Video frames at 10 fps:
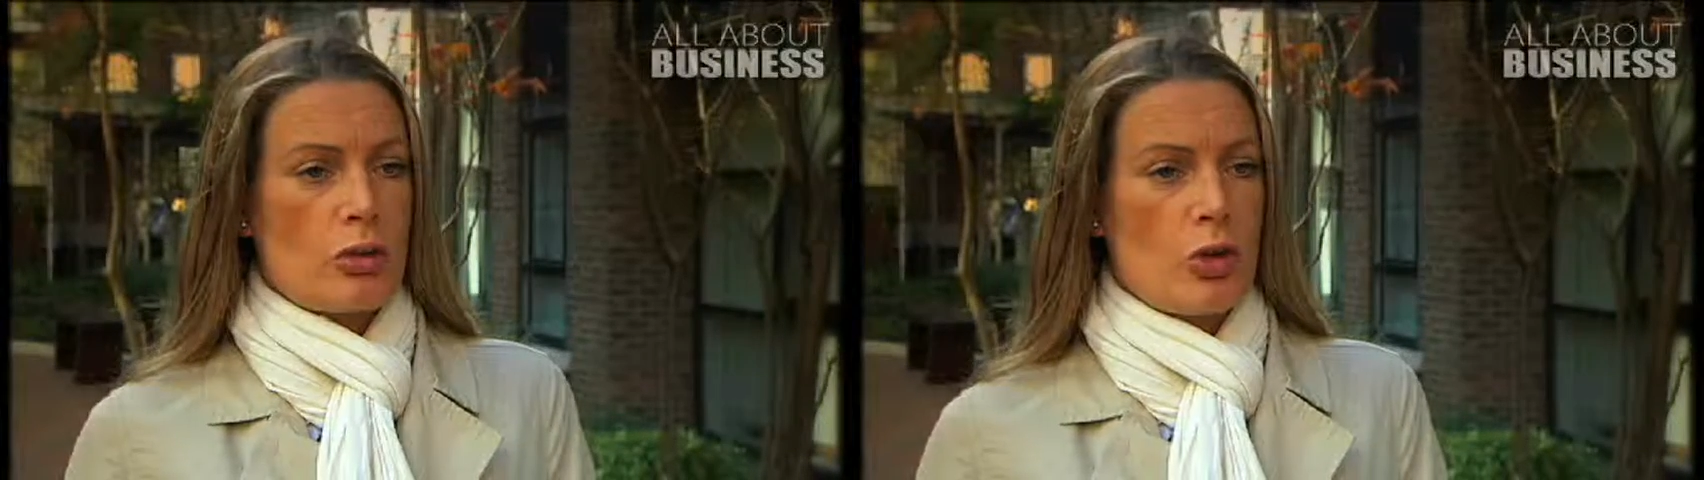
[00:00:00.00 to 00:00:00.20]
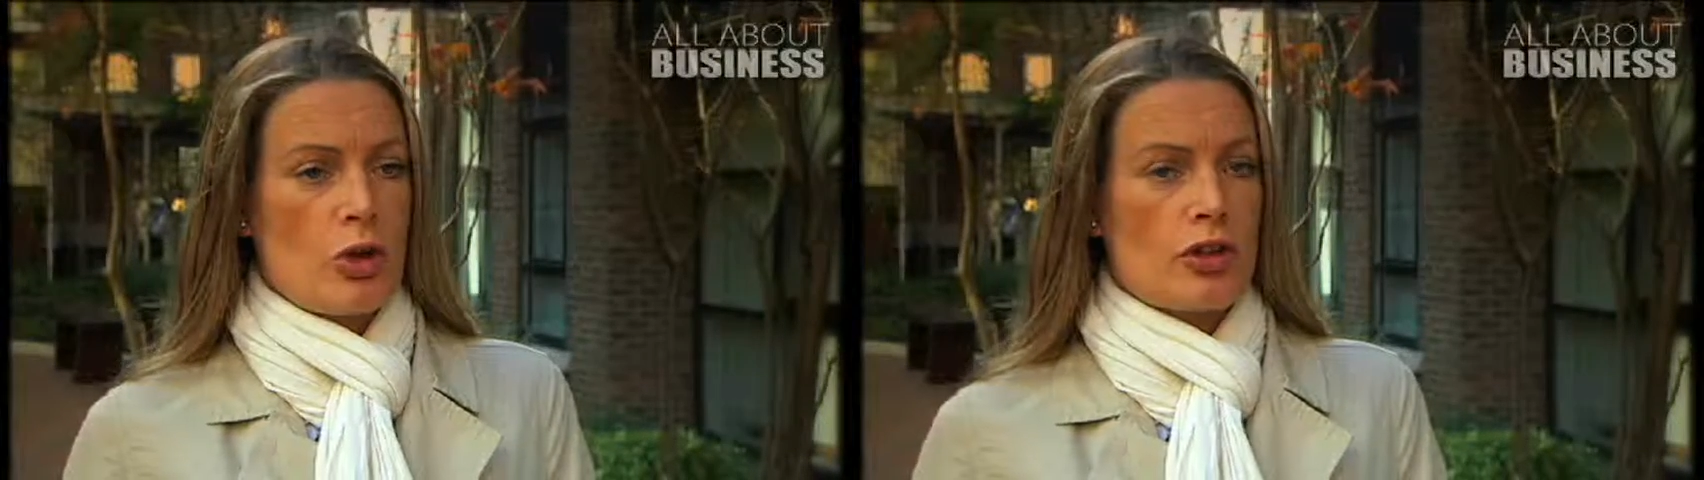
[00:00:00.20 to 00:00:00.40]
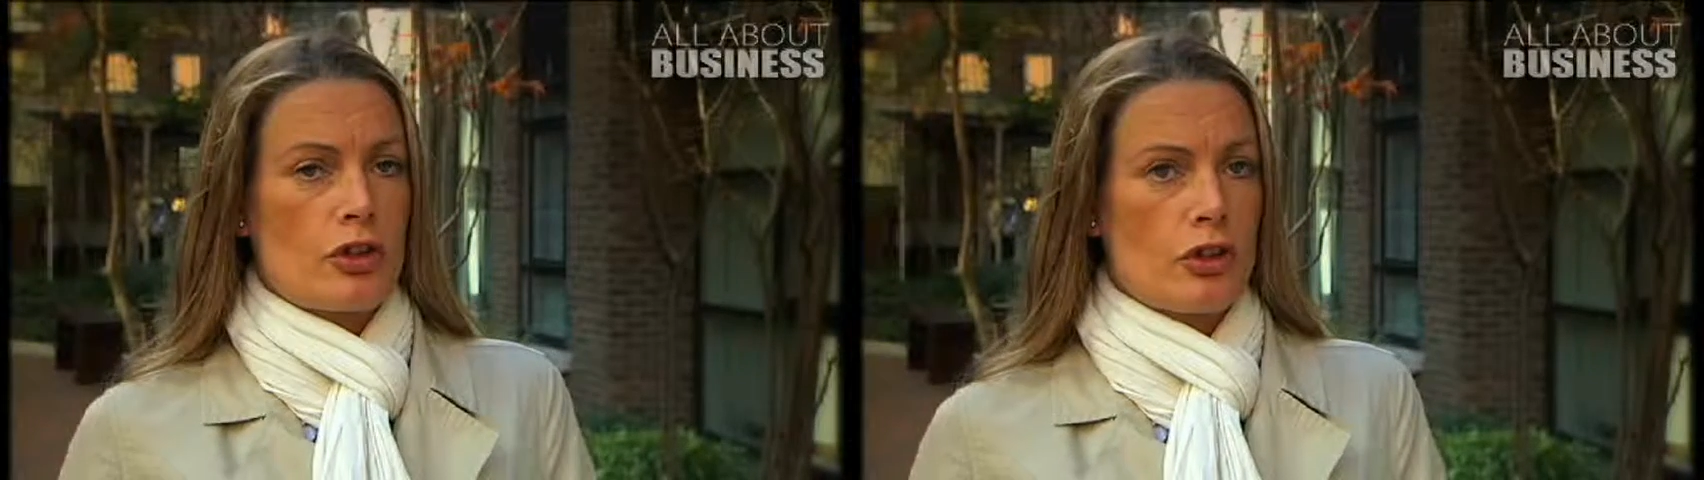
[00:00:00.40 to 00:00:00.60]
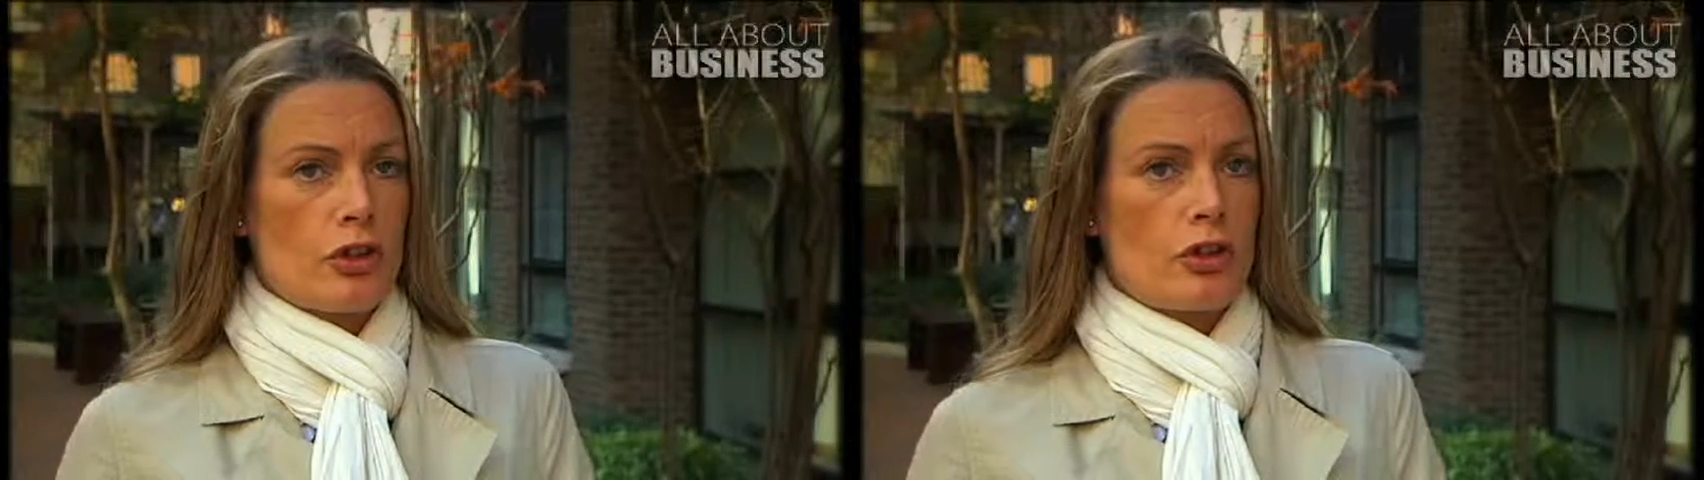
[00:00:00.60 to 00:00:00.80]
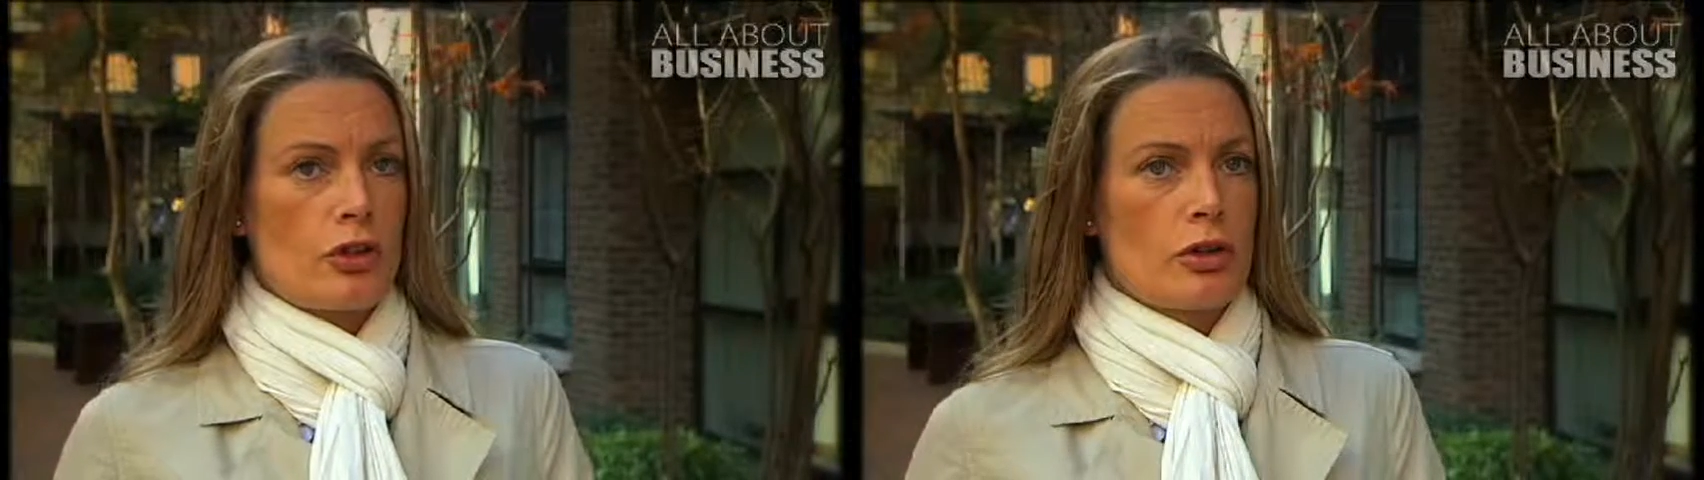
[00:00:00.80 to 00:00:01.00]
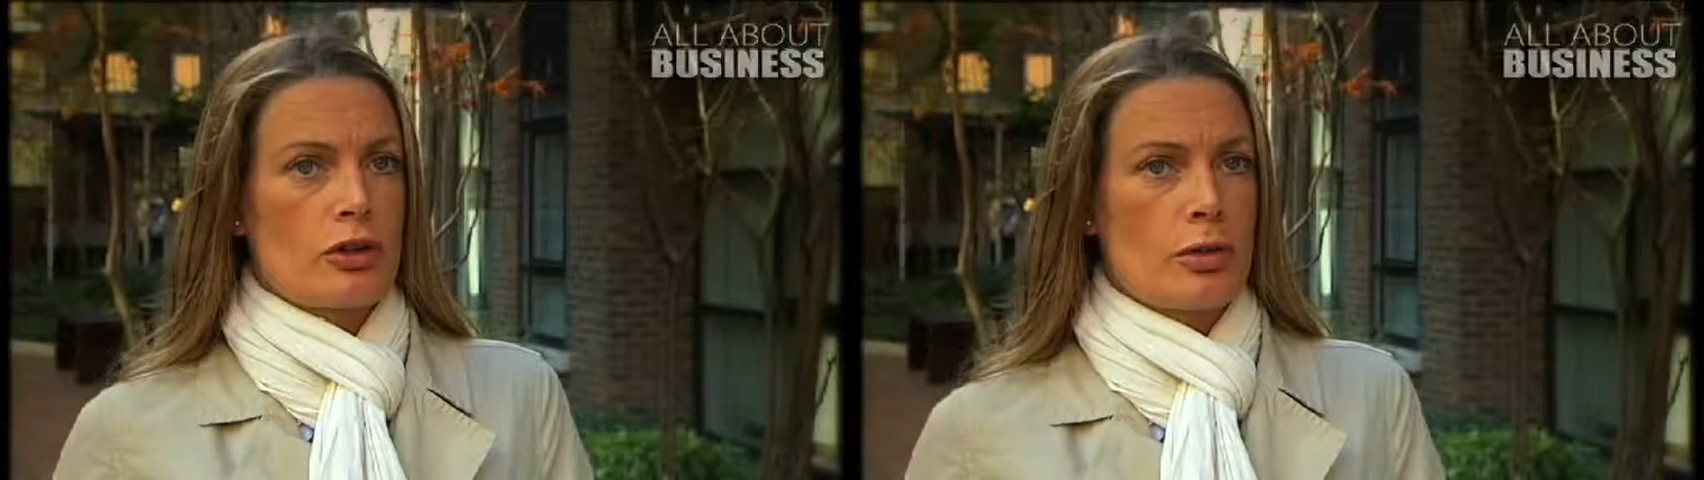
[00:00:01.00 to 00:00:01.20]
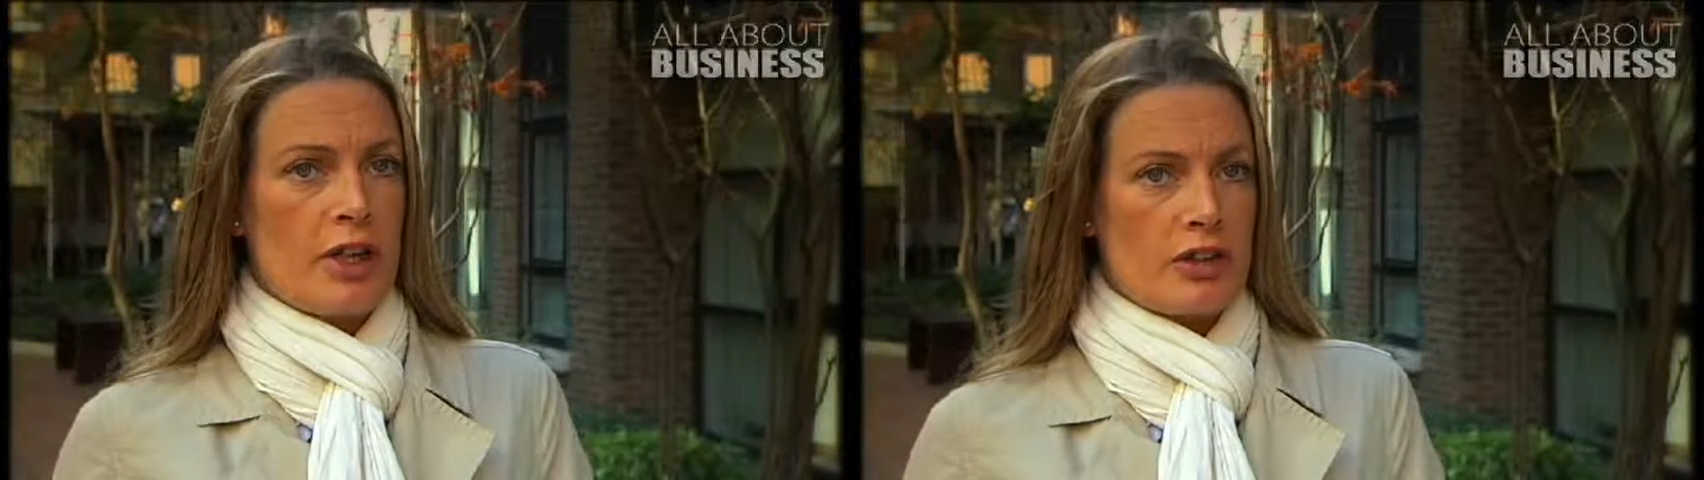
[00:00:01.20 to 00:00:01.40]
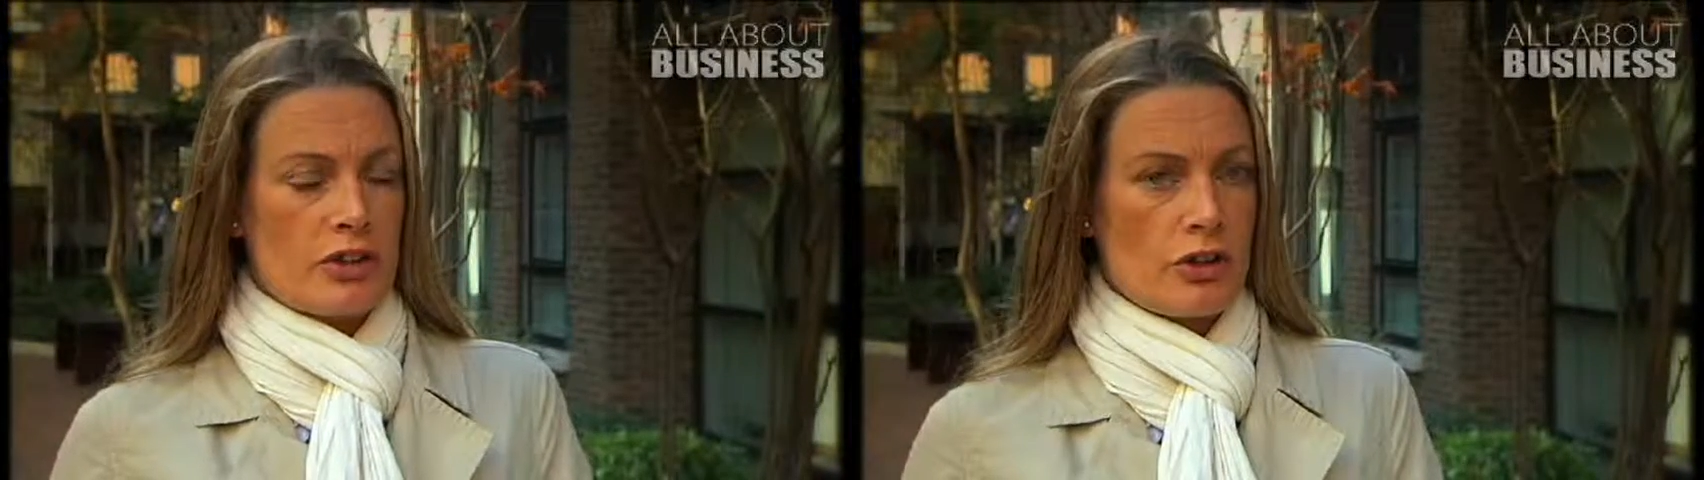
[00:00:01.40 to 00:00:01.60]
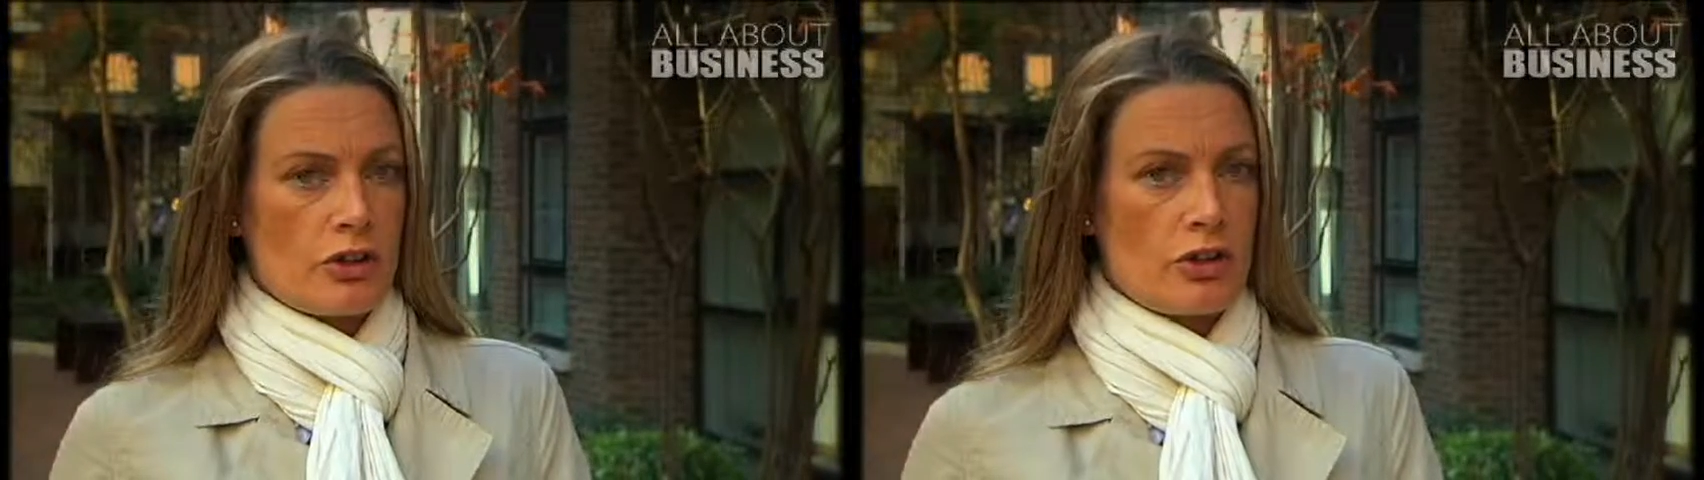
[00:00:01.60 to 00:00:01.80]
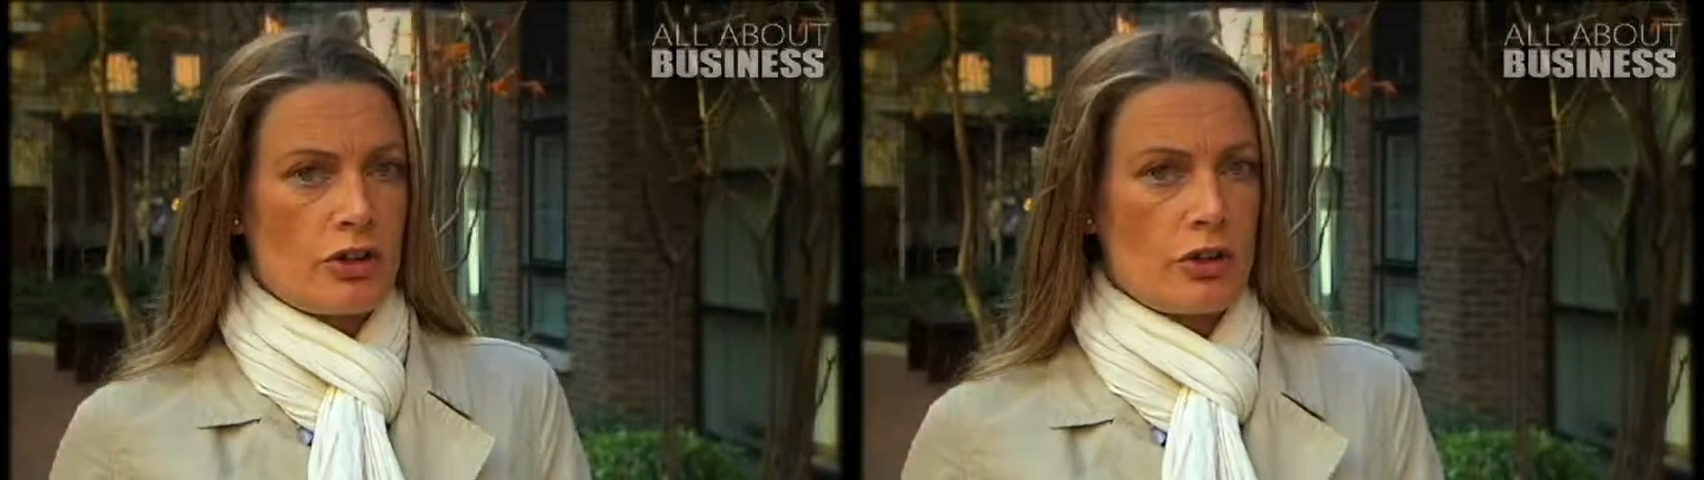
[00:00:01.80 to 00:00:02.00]
Water Audit Tools, Waste
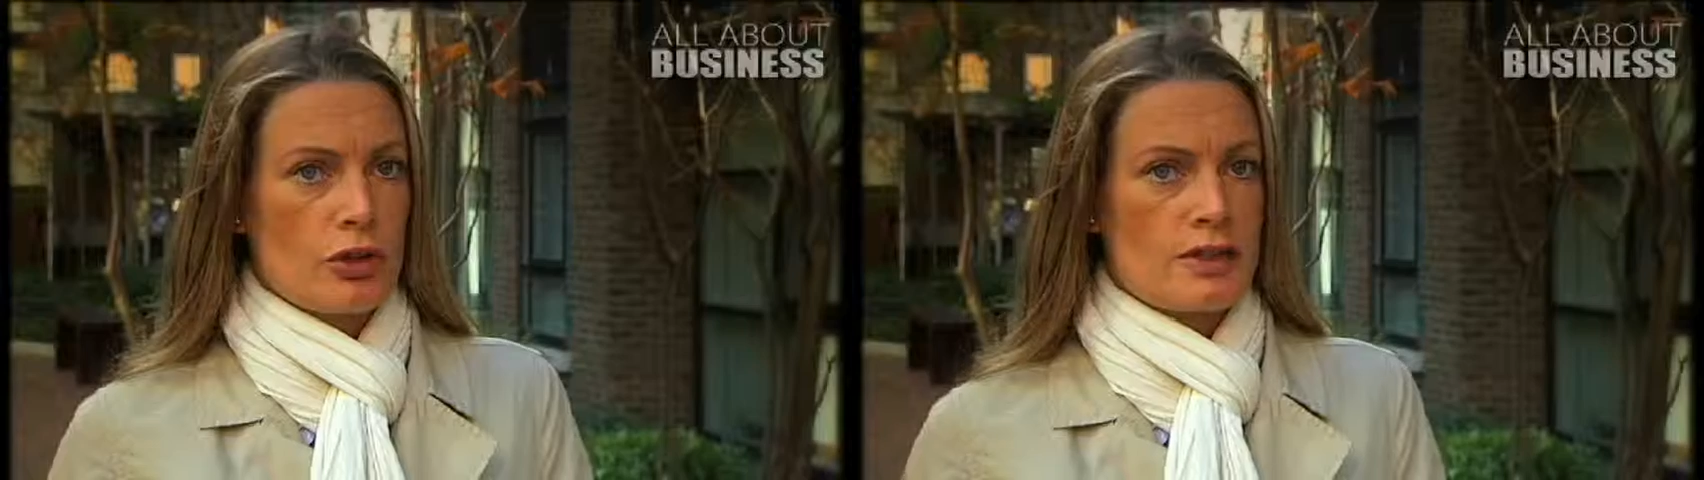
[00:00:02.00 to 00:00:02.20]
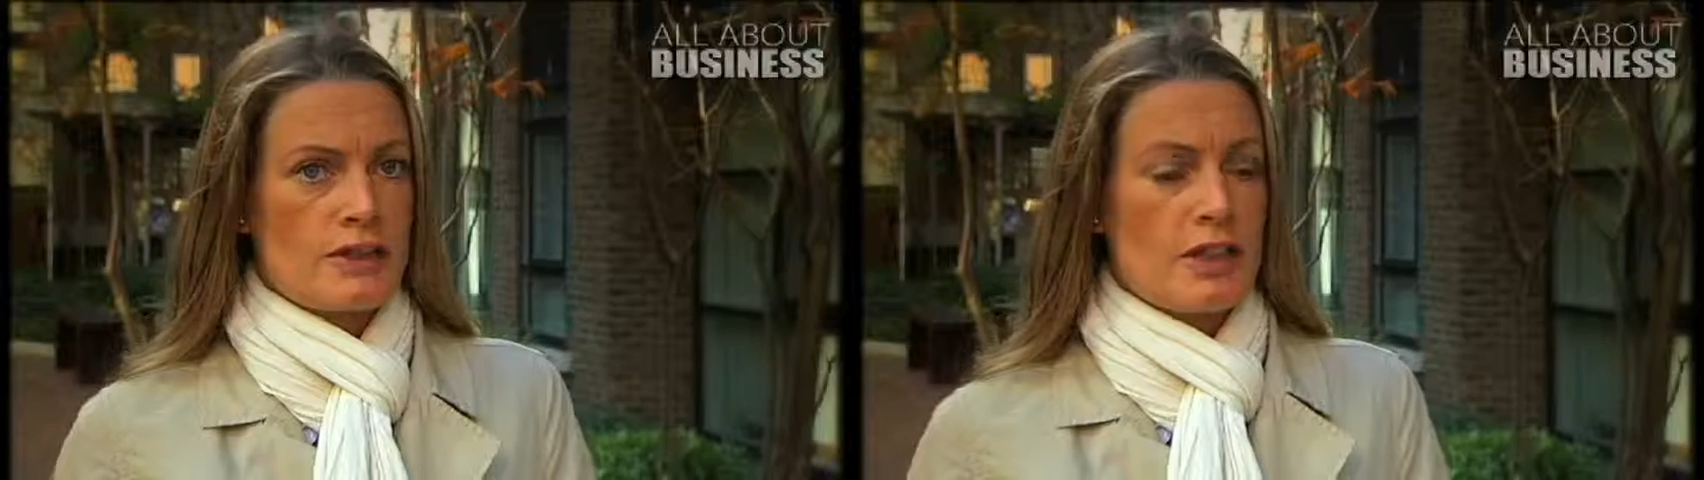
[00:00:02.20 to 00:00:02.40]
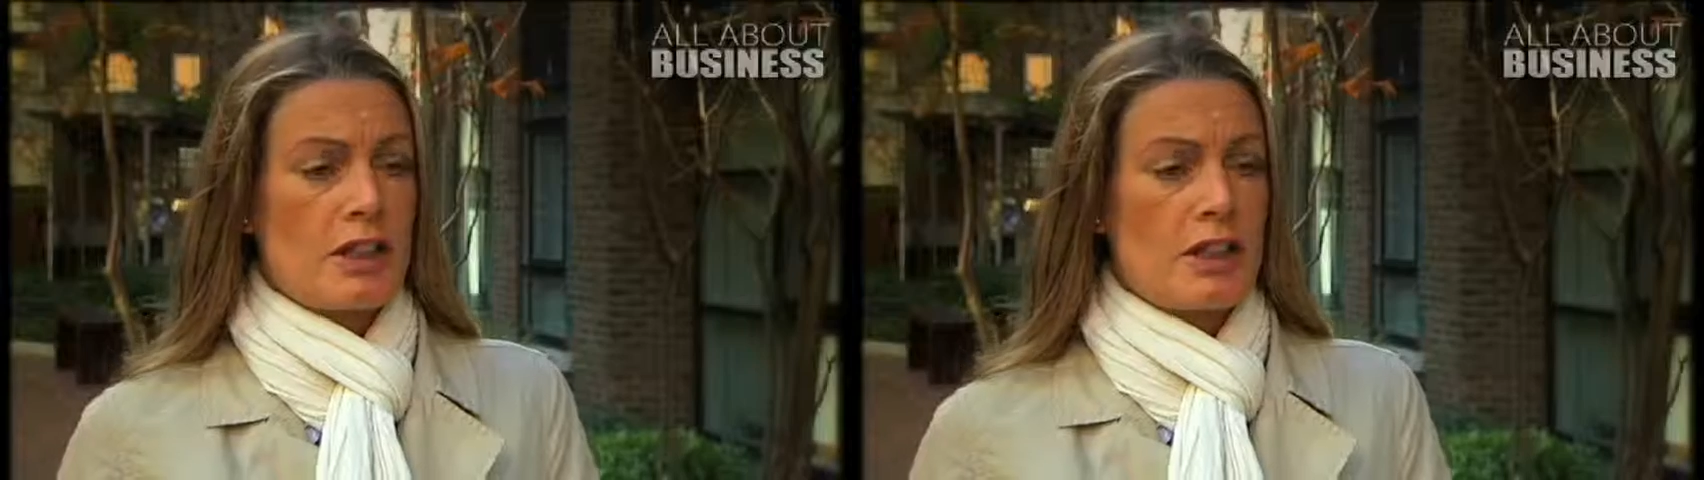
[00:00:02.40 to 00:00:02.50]
Audit Tools,